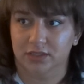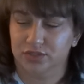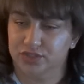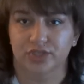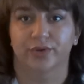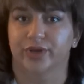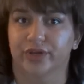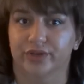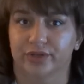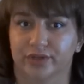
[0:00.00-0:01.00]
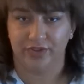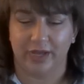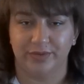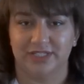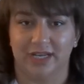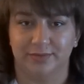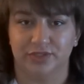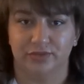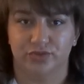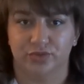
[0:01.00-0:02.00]
So good. Well, that was an
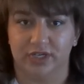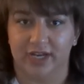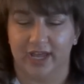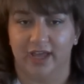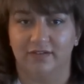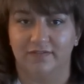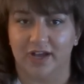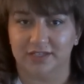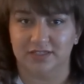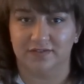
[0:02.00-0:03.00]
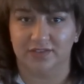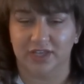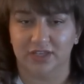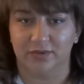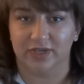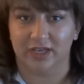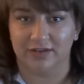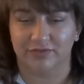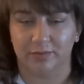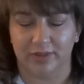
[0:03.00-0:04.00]
absolute treat and a half, Voctave. Thank you
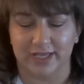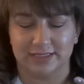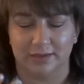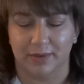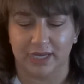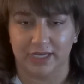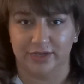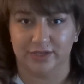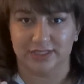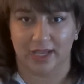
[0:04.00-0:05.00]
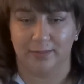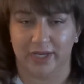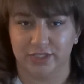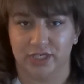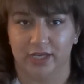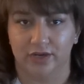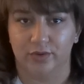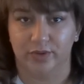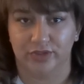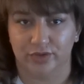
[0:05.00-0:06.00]
again for blessing my ears and my
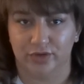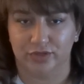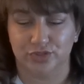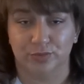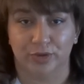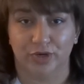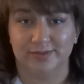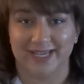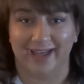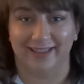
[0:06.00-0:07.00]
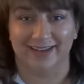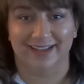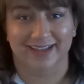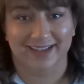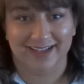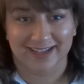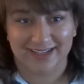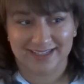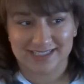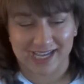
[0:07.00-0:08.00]
channel with your superb talent.
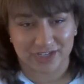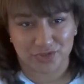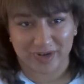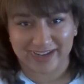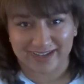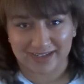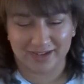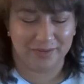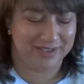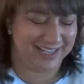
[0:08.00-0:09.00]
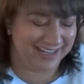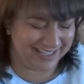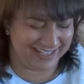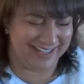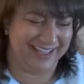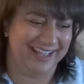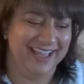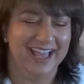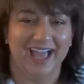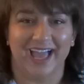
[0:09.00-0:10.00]
Take a drink. Okay.
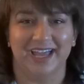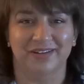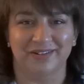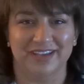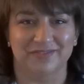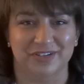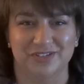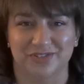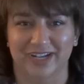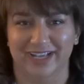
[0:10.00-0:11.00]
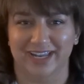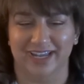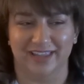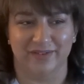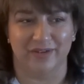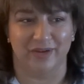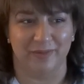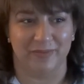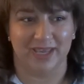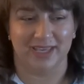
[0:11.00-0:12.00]
I don't even drink, and I love how
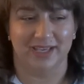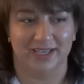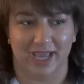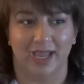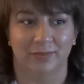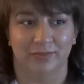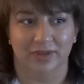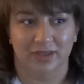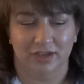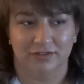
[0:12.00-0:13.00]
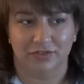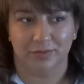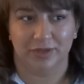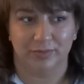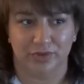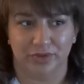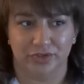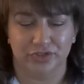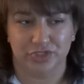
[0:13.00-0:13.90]
I'm making a game for people